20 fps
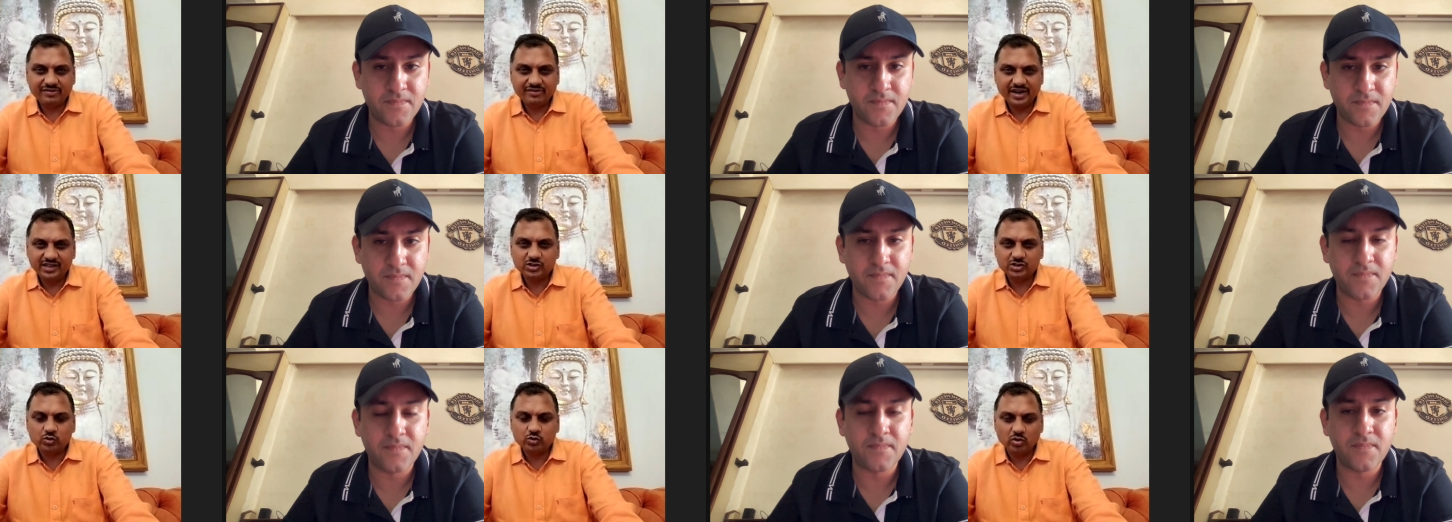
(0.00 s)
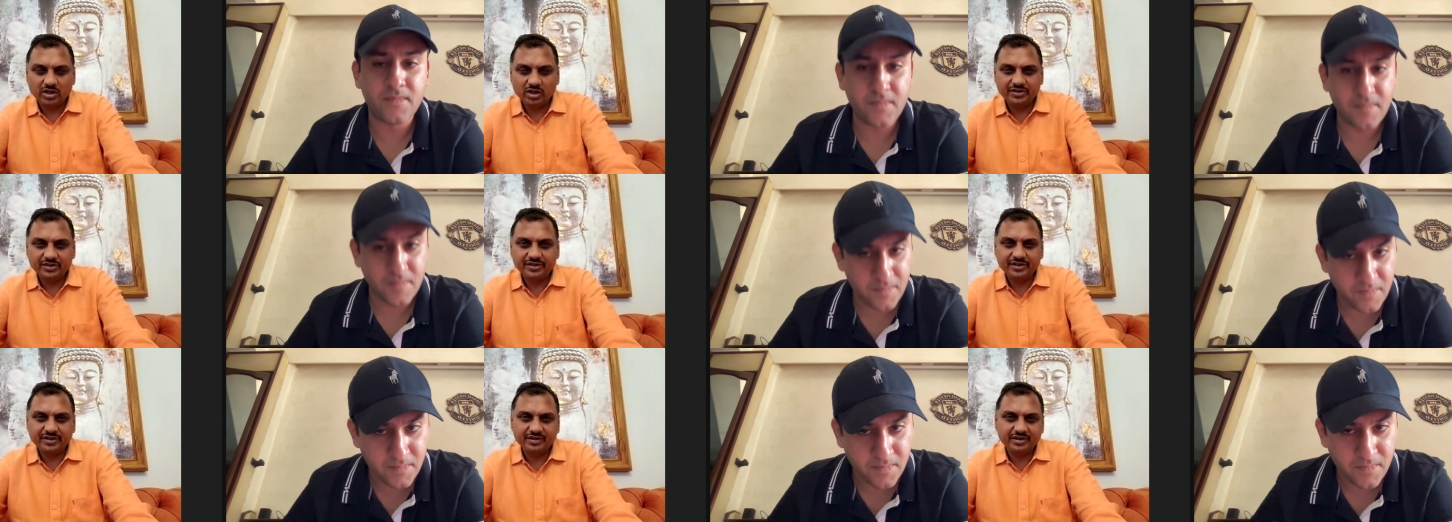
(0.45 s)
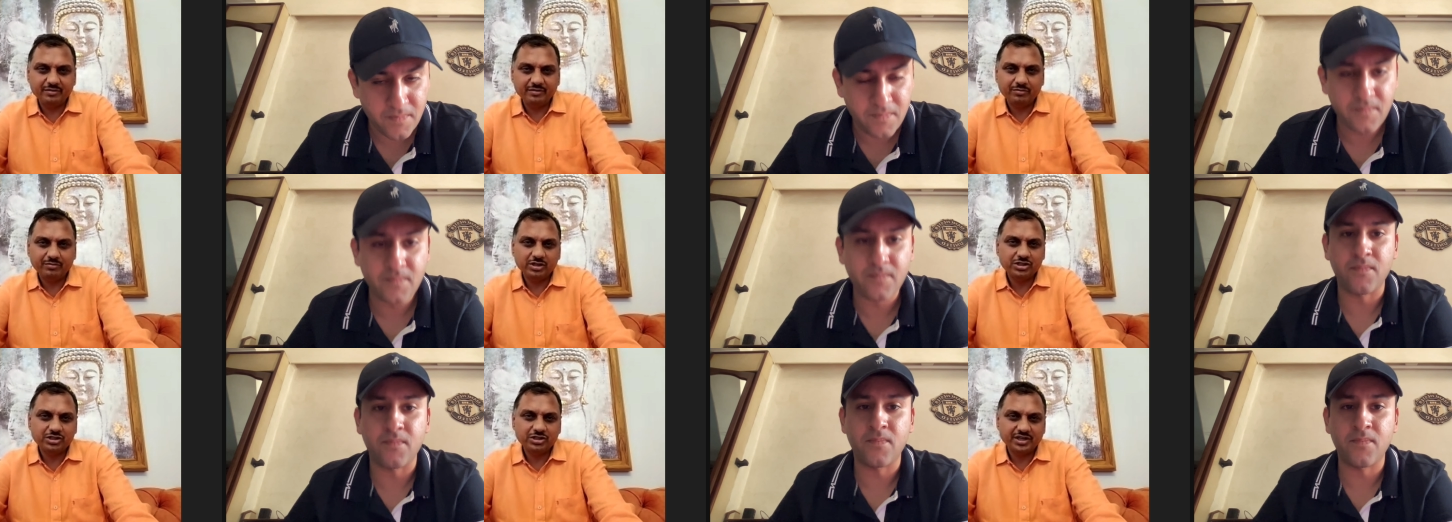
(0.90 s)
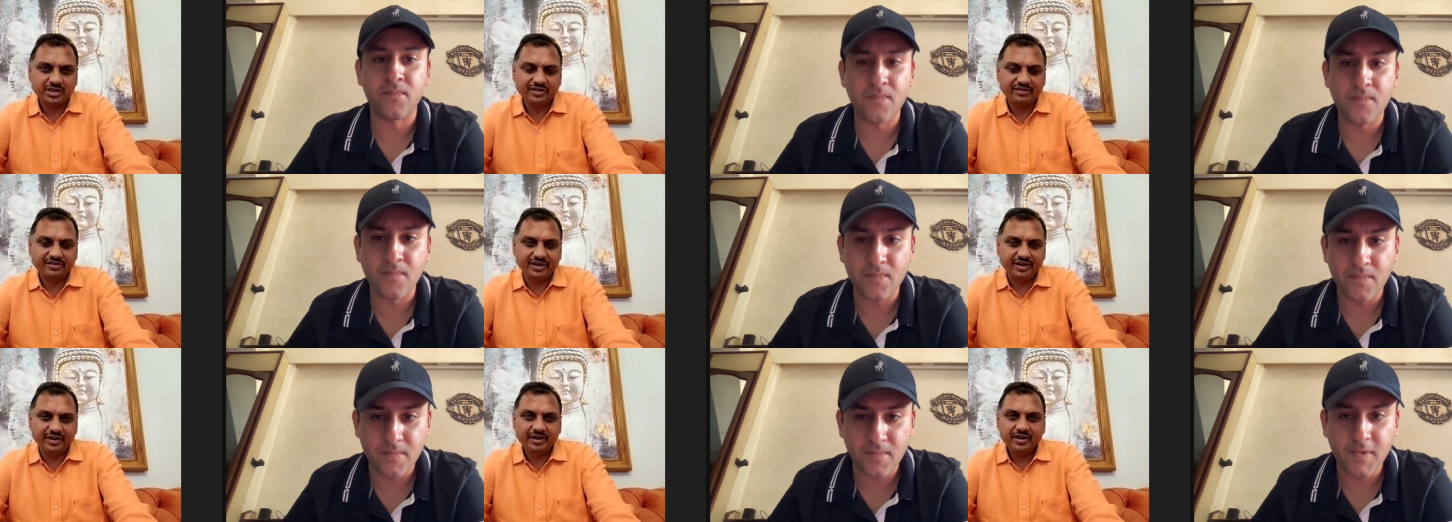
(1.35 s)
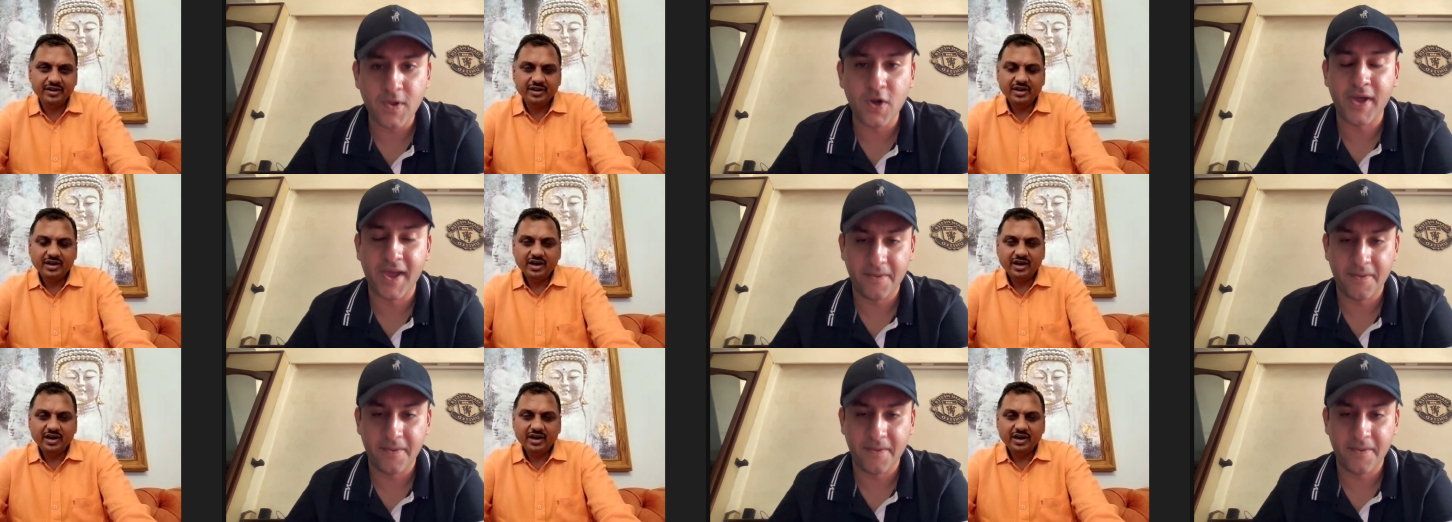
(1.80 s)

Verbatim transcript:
Speaker 1: ranks who are there in merchant navy. Okay.